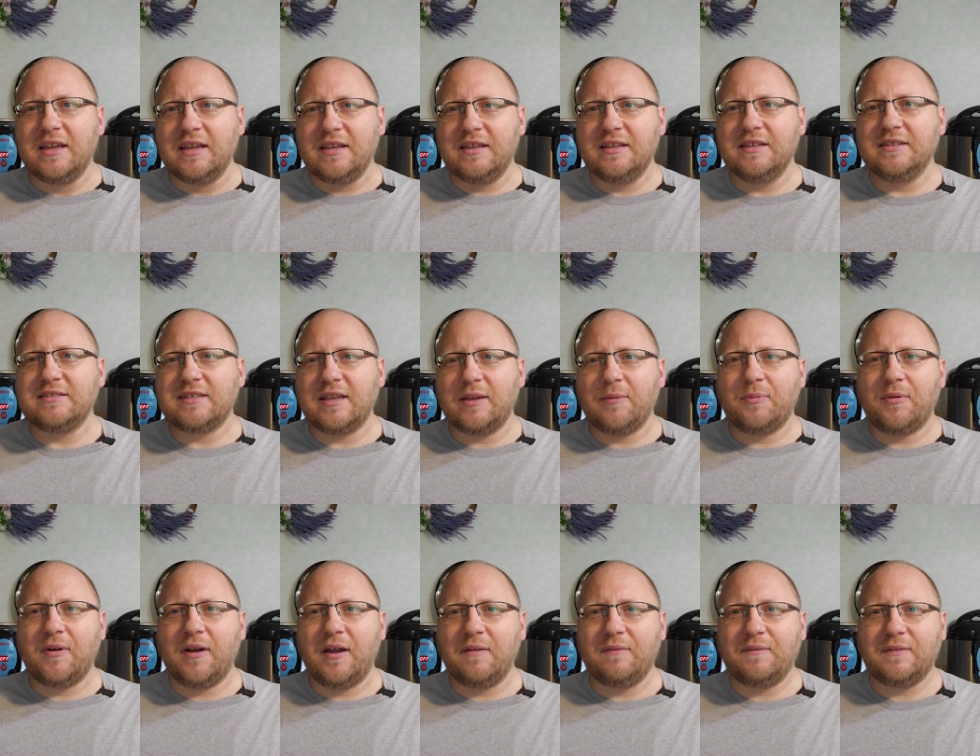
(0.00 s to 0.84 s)
is a
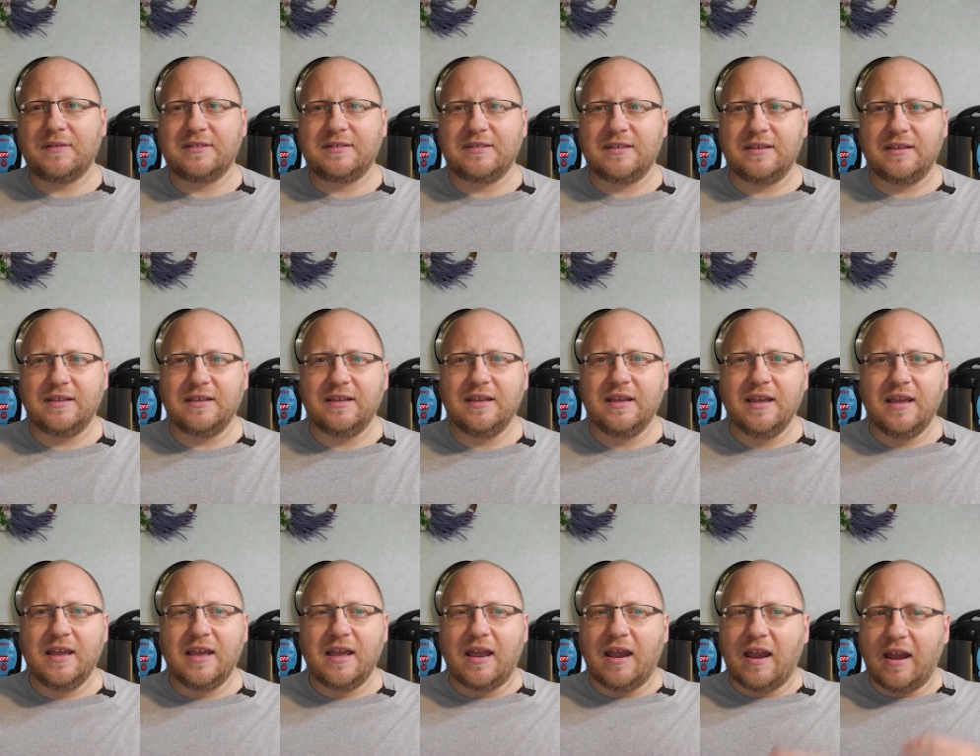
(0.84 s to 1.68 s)
prophecy,
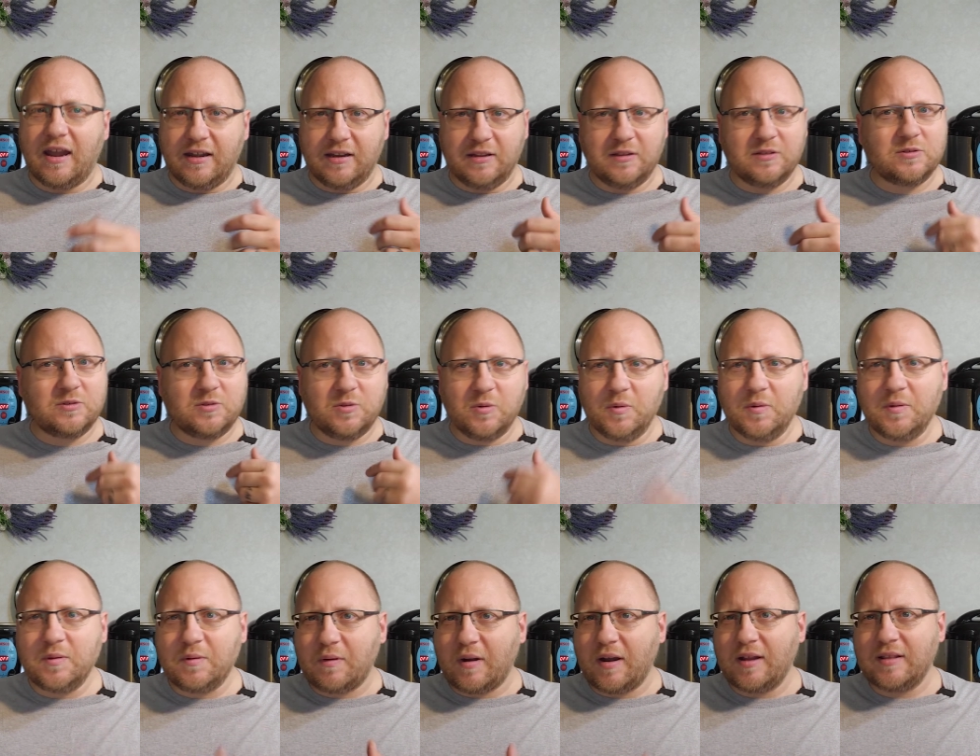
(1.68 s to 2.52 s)
and he's
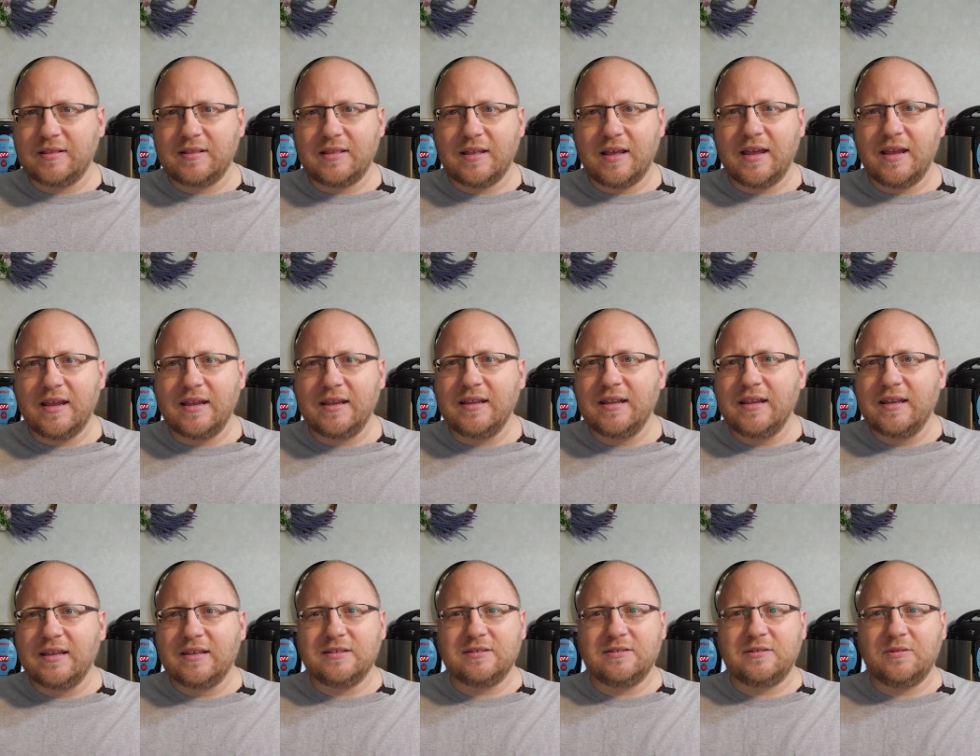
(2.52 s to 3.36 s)
doing the right thing.
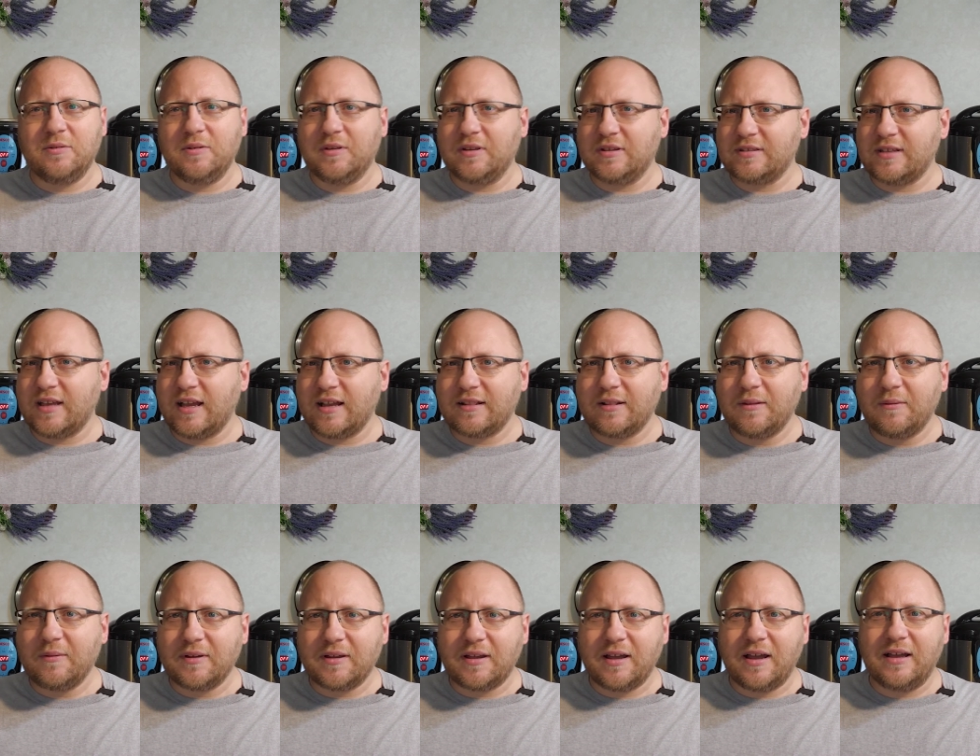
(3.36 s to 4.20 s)
He's doing exactly
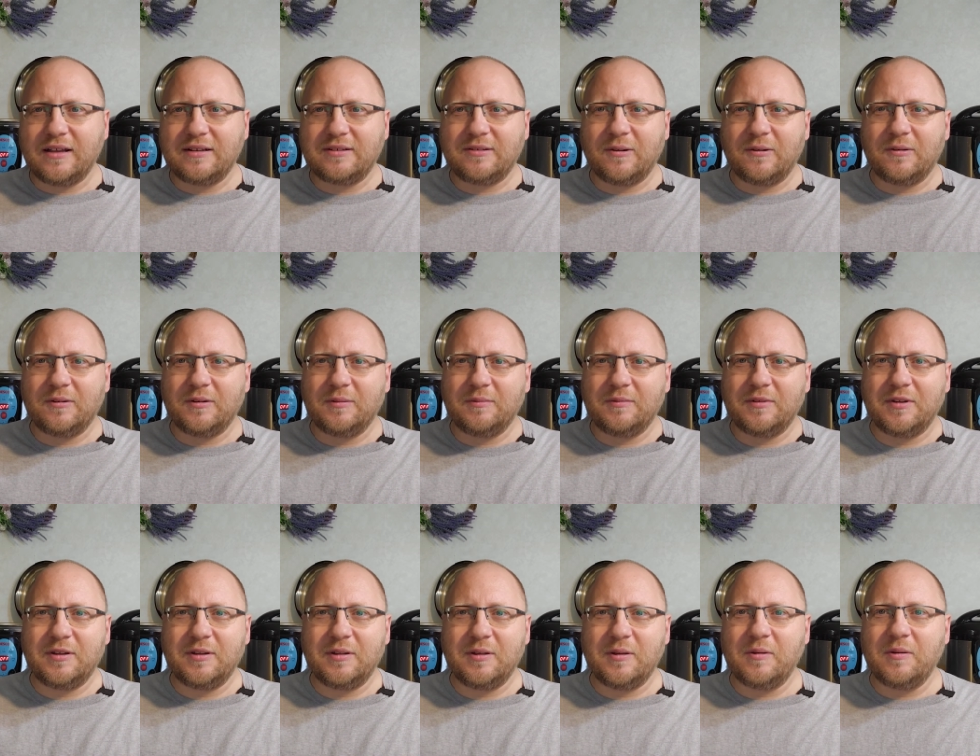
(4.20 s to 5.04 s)
what God told him
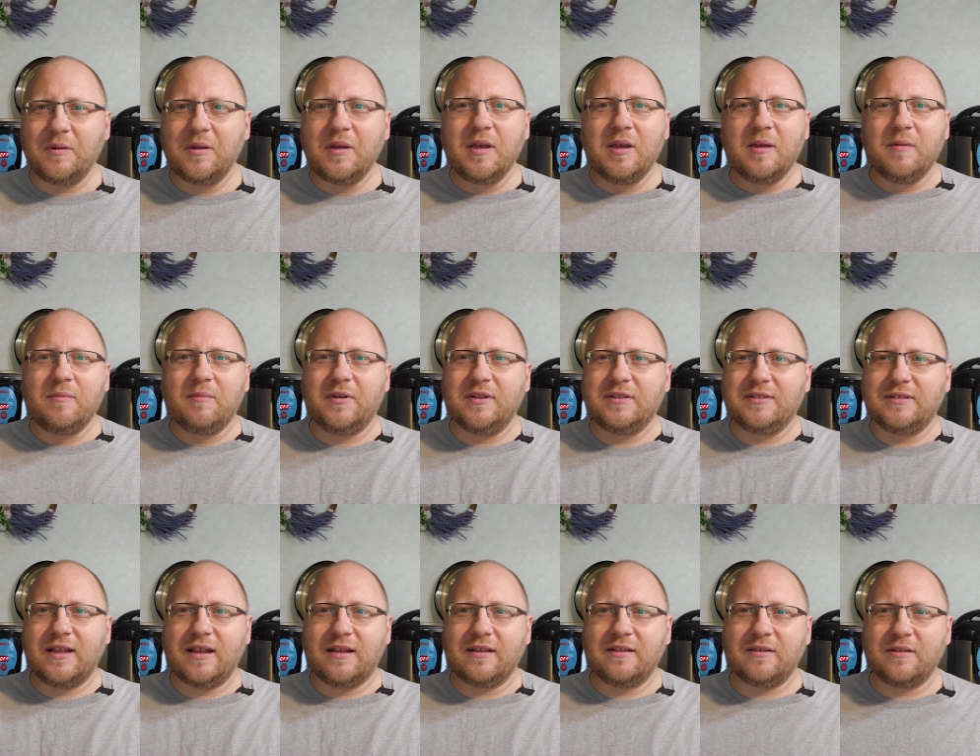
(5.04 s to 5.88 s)
to do, but
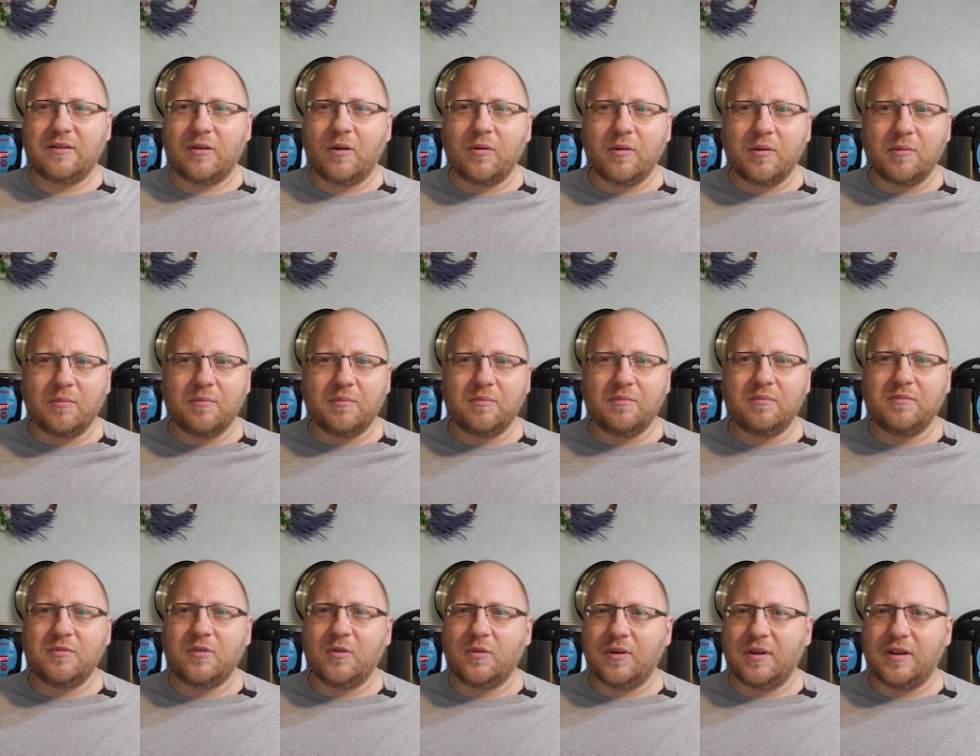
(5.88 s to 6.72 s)
he's not going to
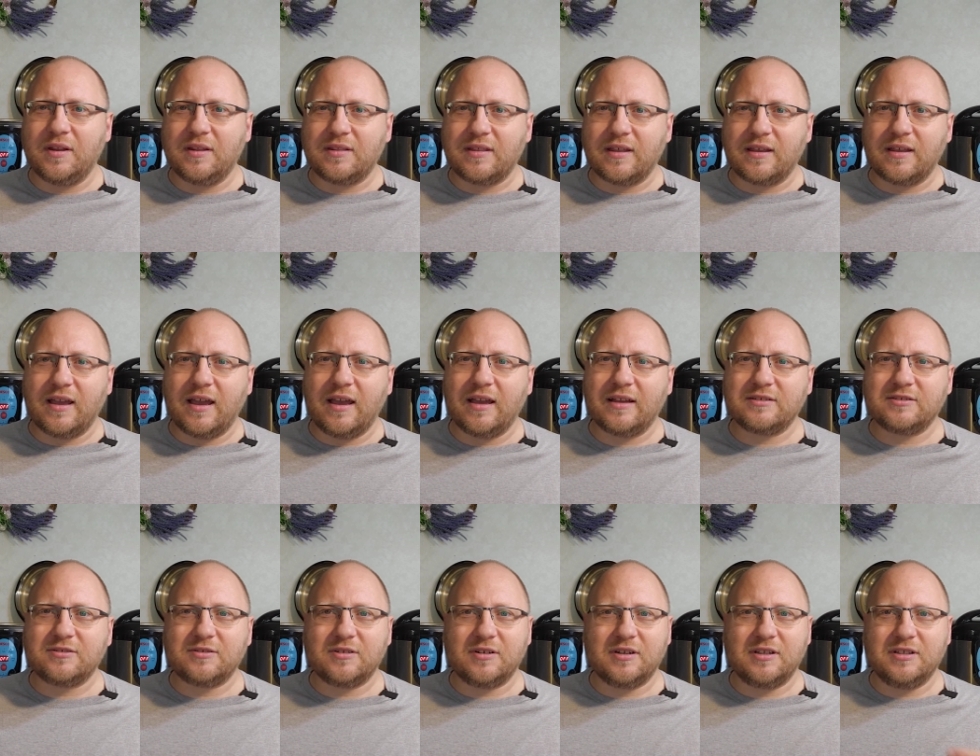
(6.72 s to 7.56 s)
doing anything
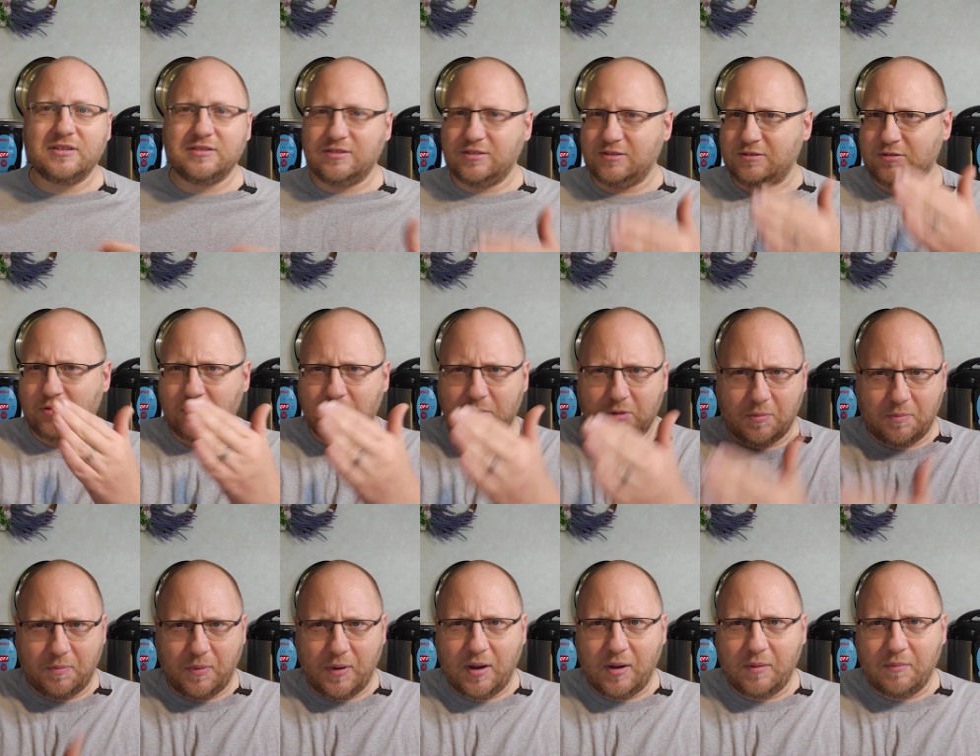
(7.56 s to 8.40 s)
extra. He's just doing the
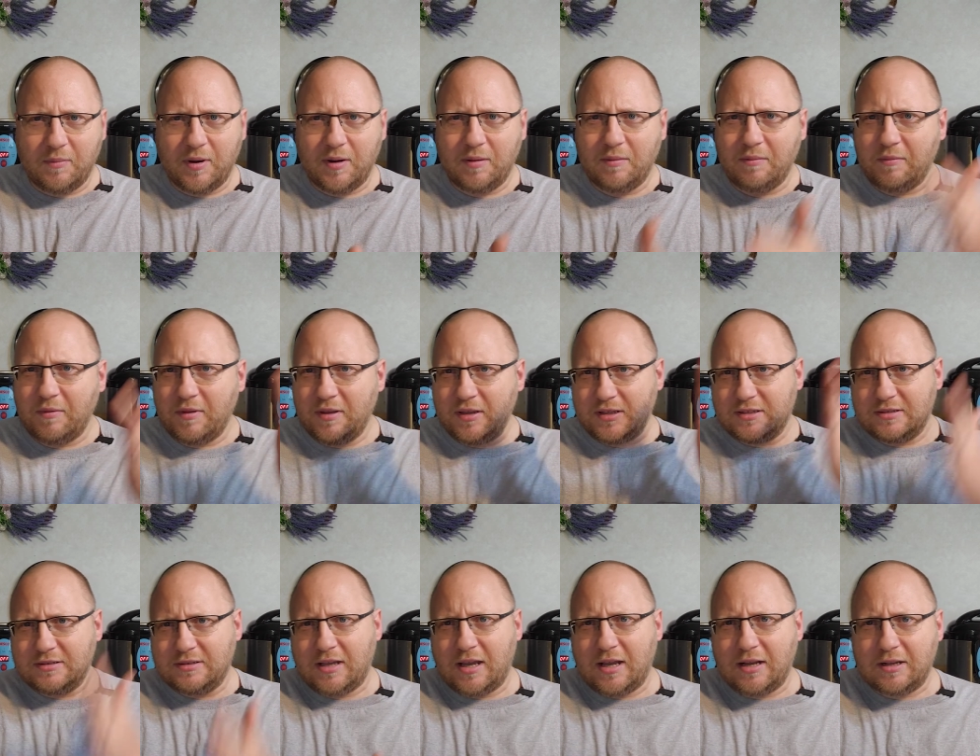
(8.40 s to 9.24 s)
bare minimum,
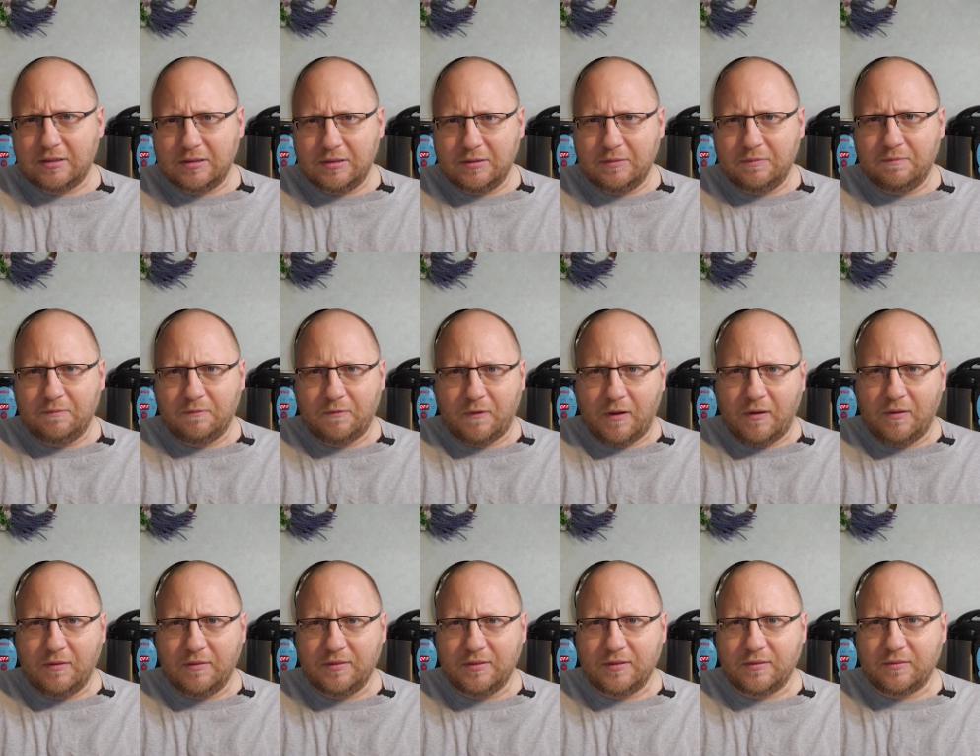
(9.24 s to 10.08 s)
exactly
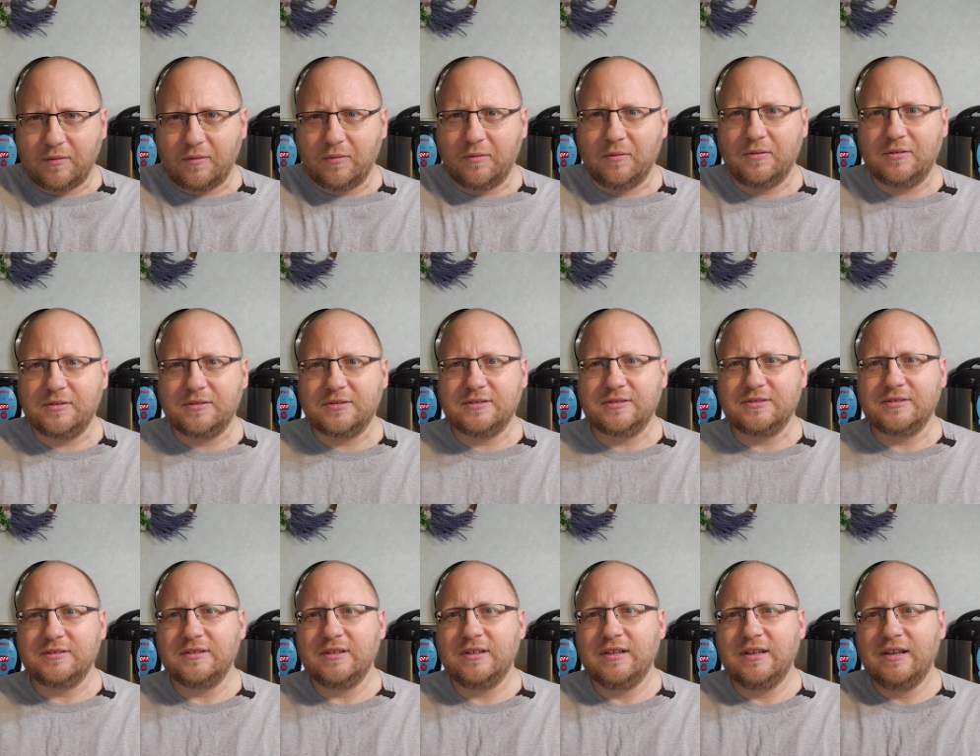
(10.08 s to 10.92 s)
following the
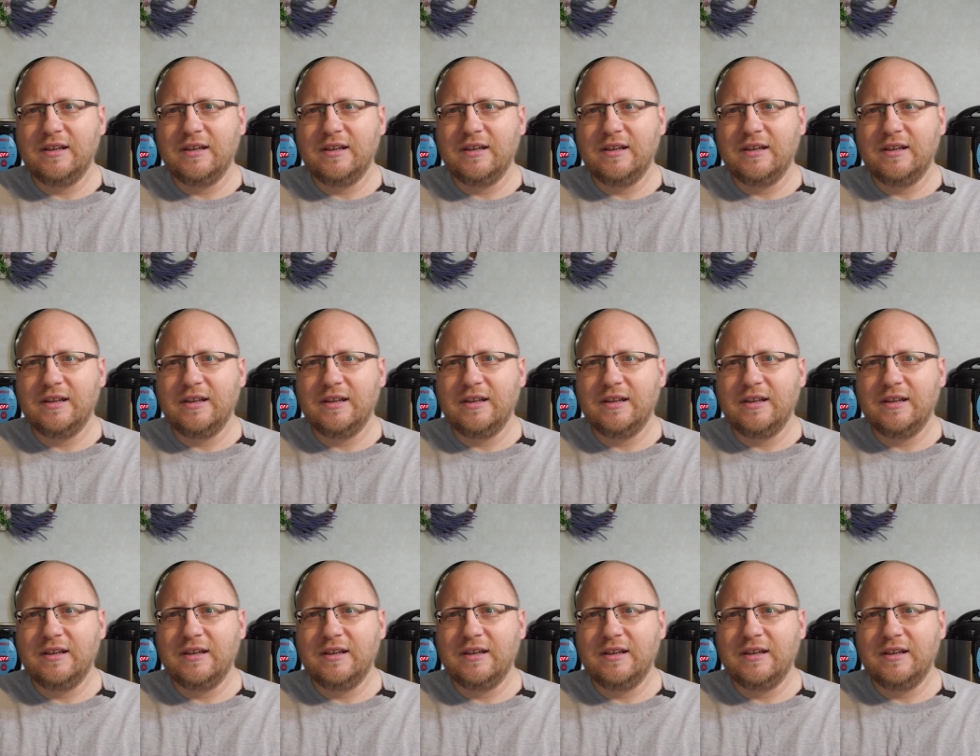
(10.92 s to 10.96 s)
rules.